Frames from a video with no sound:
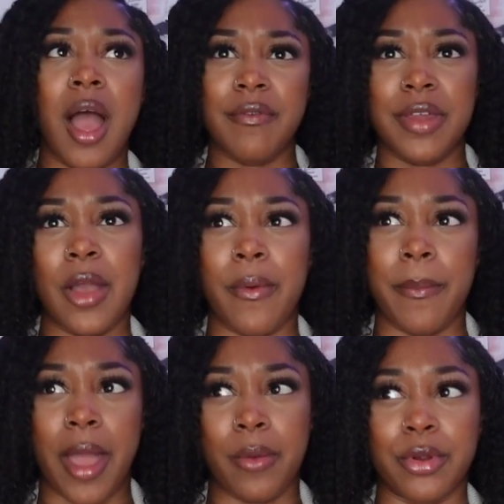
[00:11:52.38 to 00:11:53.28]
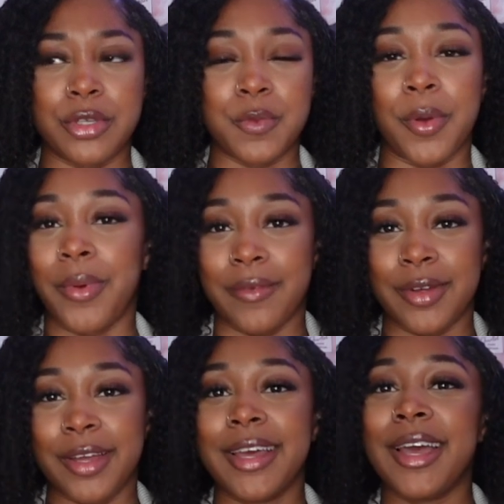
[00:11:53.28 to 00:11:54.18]
I feel like I went backwards, but
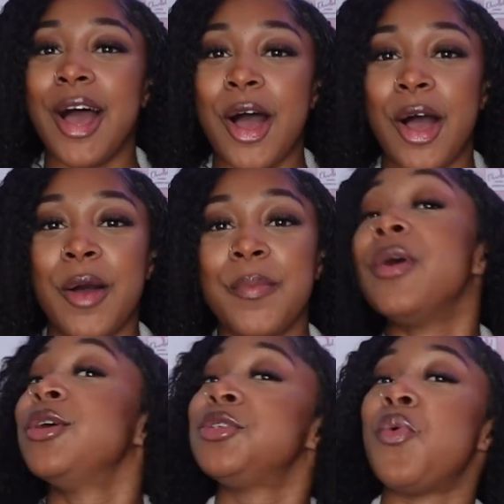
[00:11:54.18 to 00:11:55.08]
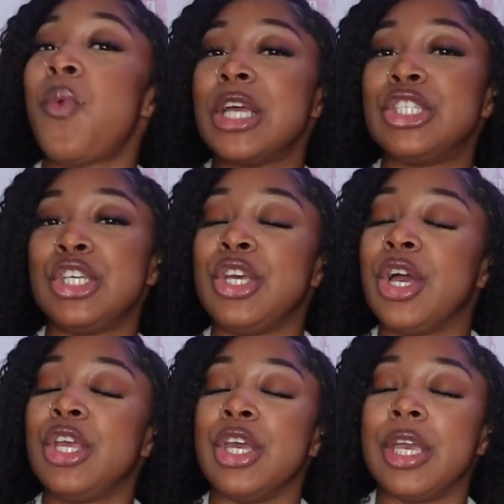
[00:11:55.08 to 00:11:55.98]
whatever. So washing
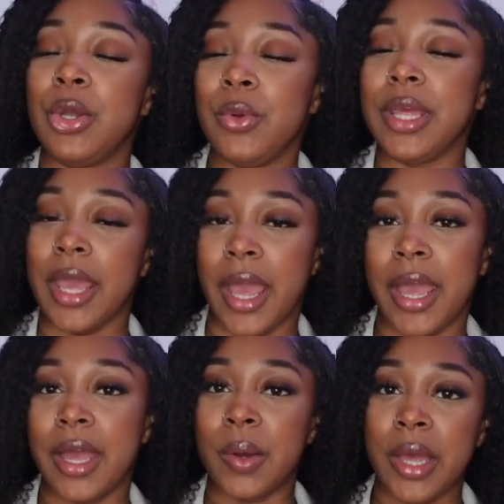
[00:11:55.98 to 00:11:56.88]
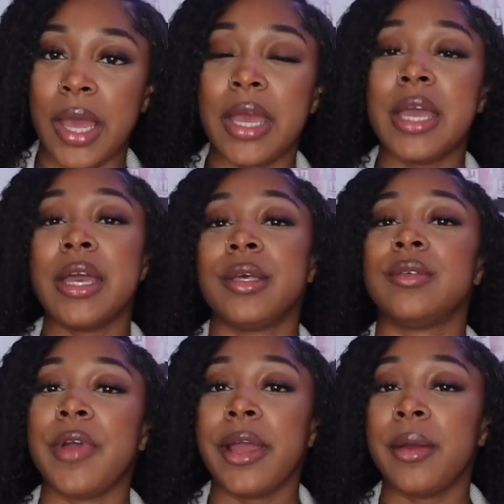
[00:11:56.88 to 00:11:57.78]
your cutie cat, okay, is
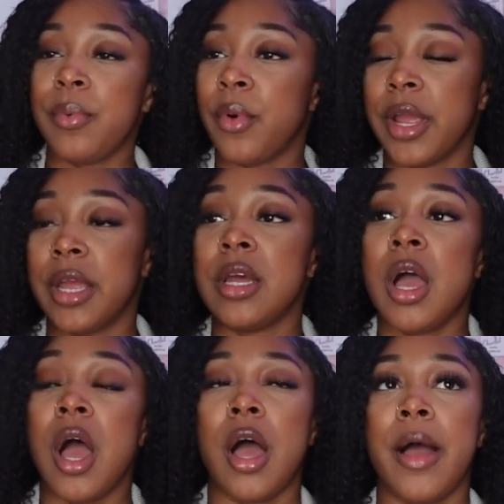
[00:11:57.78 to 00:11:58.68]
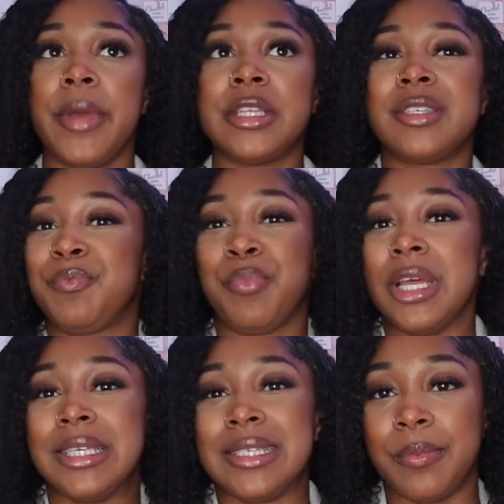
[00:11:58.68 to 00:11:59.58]
very important. It's
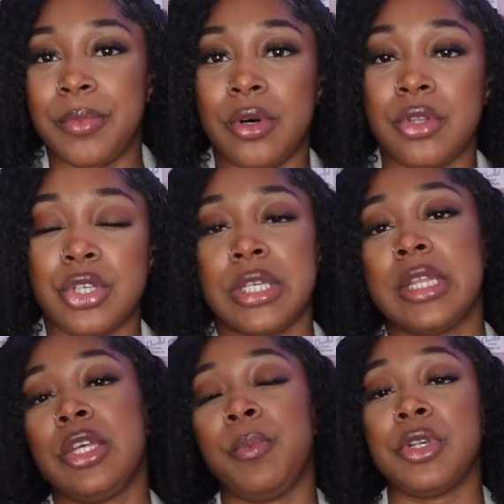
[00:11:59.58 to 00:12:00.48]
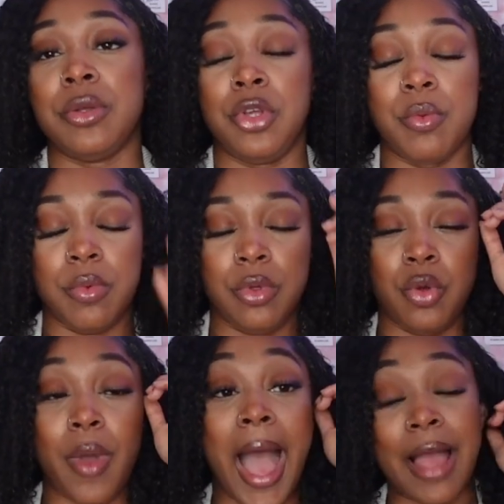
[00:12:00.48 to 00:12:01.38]
pretty simple. There's nothing
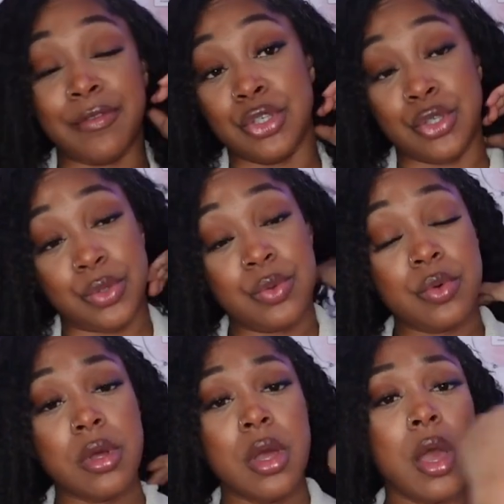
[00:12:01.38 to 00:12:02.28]
you have to do.